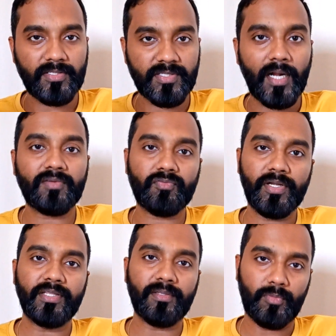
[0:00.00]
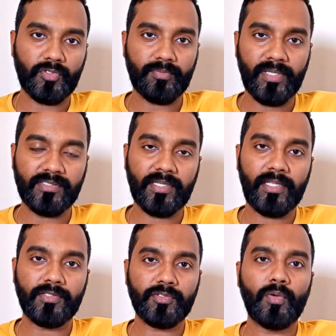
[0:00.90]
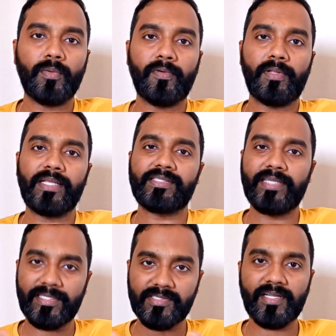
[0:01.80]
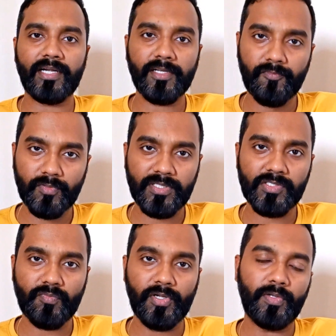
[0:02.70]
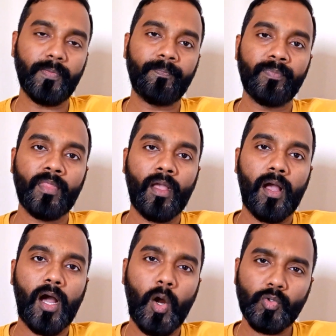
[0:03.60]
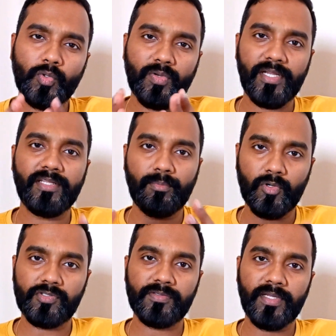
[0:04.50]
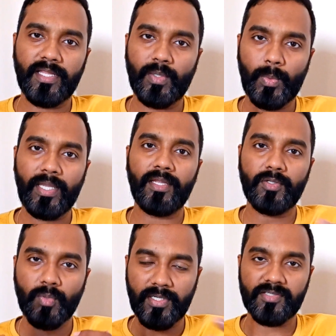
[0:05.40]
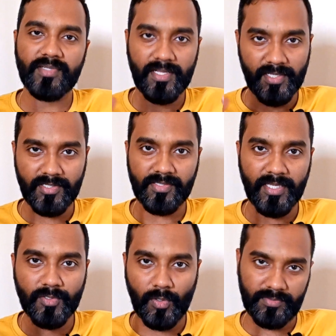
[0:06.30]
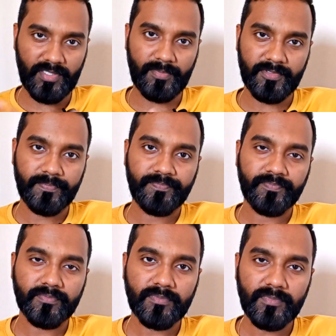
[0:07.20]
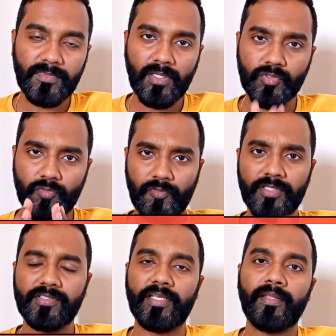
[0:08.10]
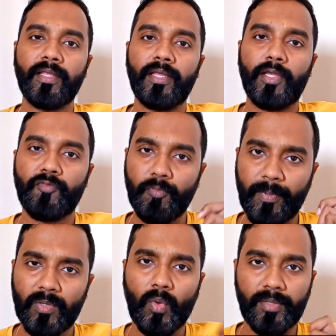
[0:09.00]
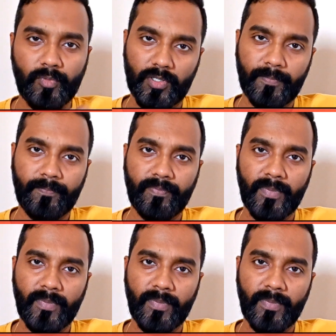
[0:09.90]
start reading the books basically. So let's get started for this video. How to read the books in a way to understand the design concepts. So first thing, if you pick one book,